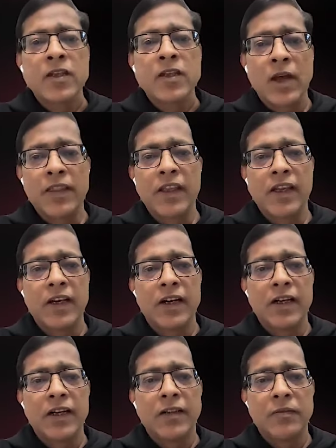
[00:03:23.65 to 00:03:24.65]
So I think
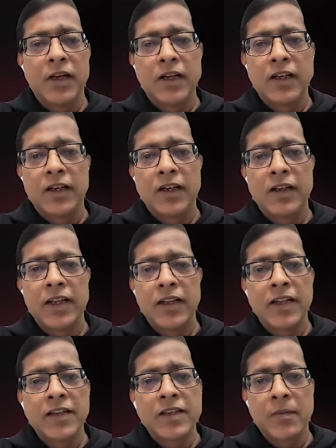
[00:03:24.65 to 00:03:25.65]

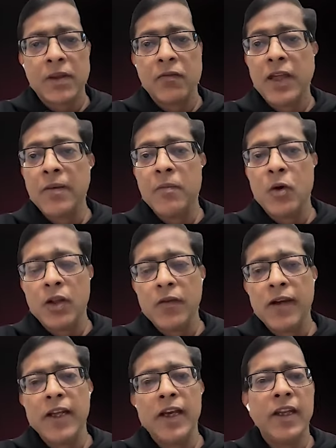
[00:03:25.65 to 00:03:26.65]
that's something very
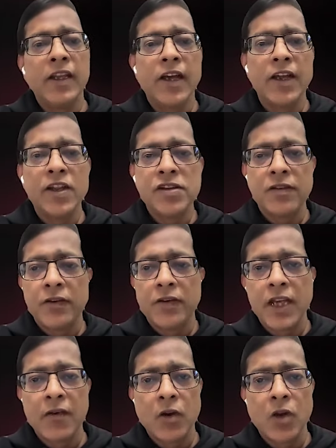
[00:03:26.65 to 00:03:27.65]
motivating and encouraging
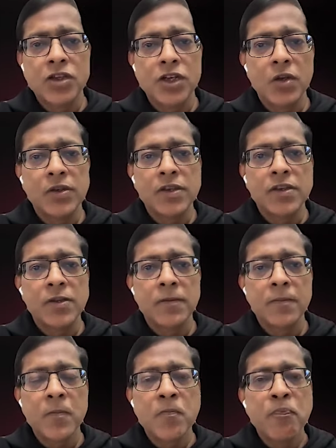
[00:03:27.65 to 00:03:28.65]
for the Avalanche
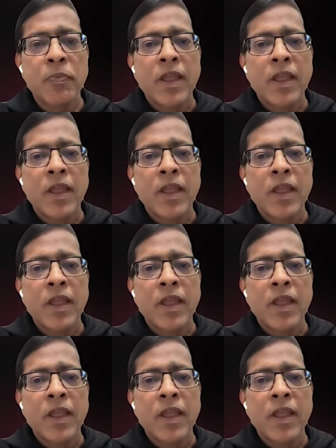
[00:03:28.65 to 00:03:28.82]
ecosystem.